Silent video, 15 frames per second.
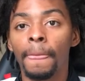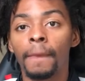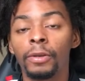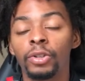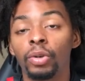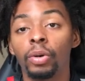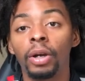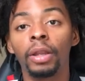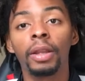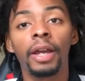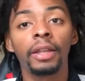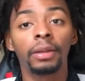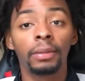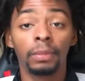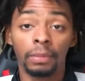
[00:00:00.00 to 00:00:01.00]
So
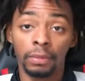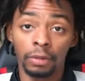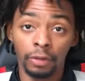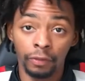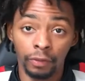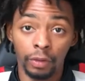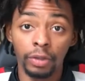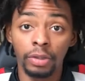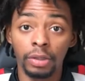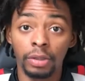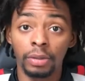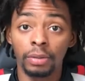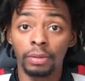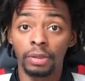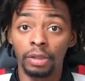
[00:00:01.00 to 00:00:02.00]
unlike the first
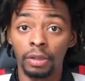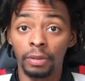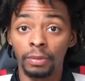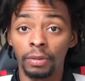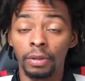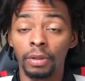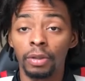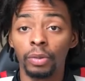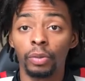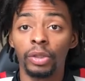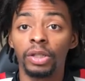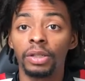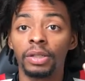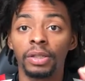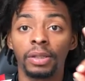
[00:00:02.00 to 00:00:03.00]
tip,
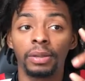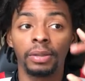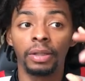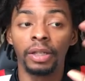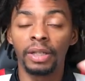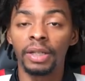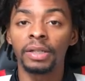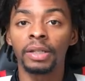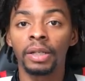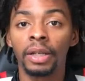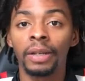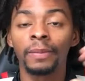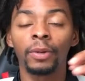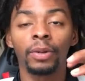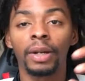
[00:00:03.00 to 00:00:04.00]
which is the guessing
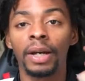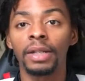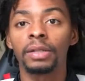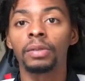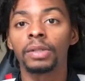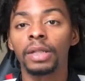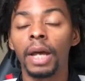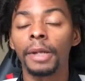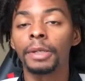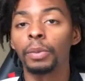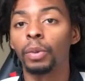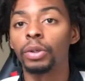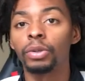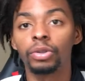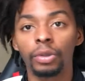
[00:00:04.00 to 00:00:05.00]
game or the isosizer
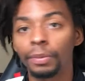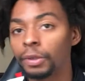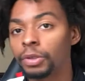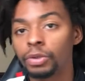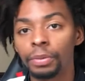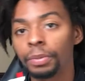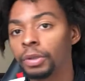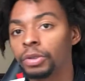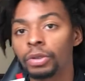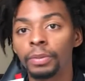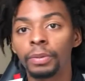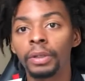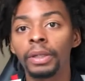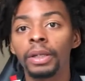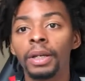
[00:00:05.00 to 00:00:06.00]
where you're
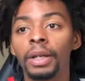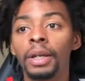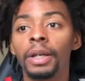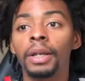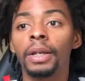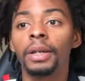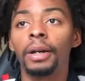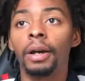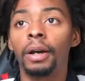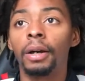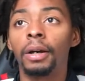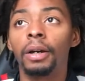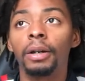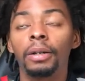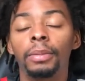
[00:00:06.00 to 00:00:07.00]
dribbling,
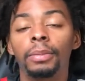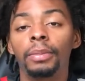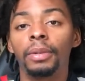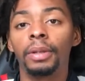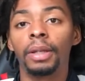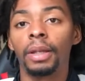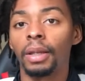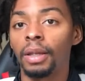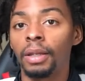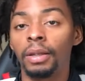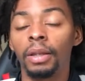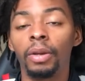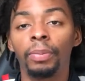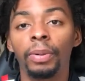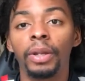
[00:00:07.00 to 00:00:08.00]

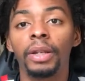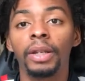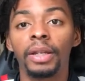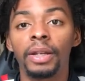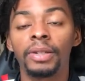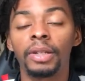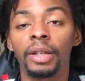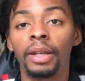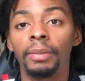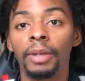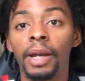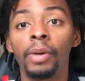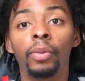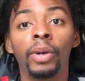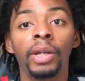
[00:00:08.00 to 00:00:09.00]
and they're playing the guessing game
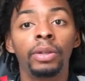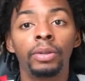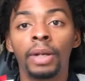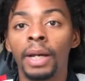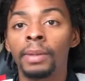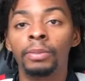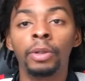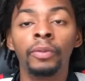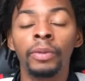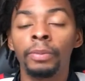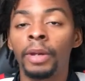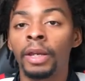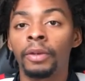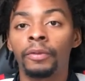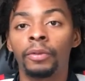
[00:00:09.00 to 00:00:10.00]
that way, you got to move him
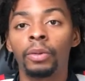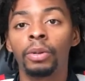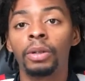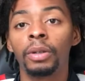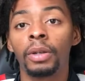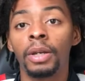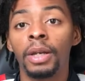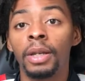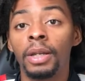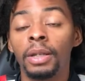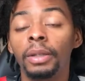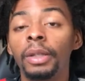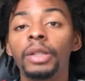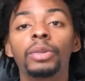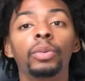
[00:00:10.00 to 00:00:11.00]
back and forth.
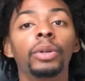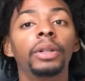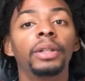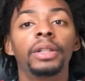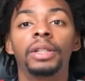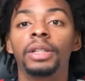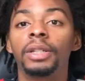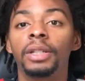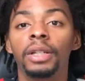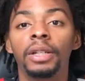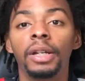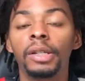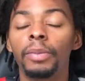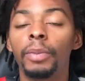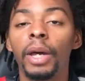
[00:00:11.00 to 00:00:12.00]
This one is just, it
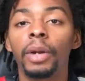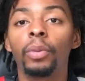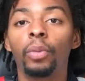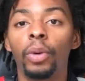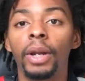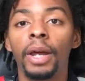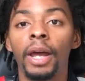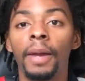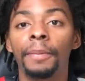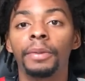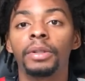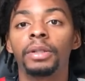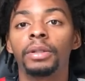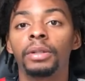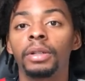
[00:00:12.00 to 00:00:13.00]
doesn't matter what
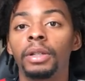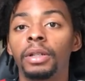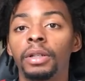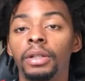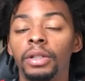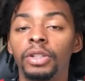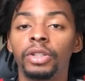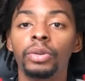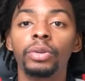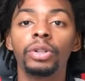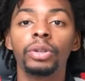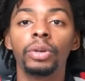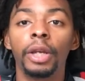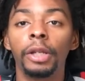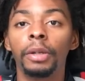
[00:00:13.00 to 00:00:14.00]
happens, because as soon as
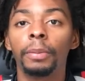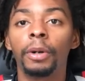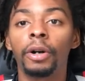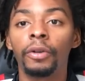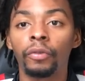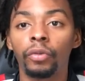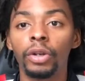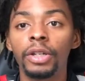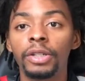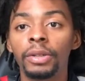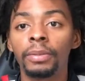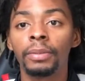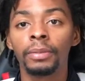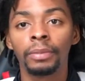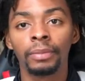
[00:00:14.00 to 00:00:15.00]
you hang the ball and freeze
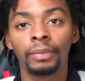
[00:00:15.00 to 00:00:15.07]
them,